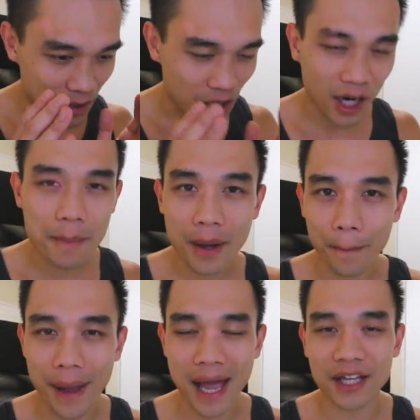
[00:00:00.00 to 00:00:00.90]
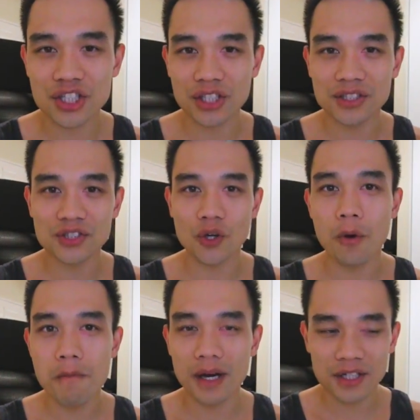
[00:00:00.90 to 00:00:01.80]
thought about packaging
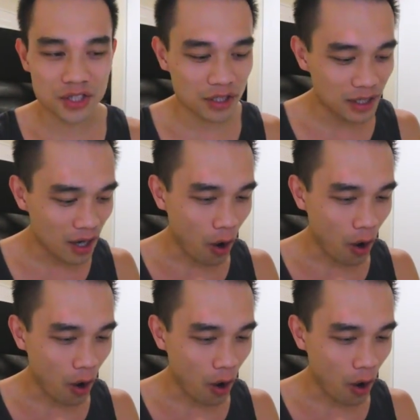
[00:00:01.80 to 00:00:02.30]
so much,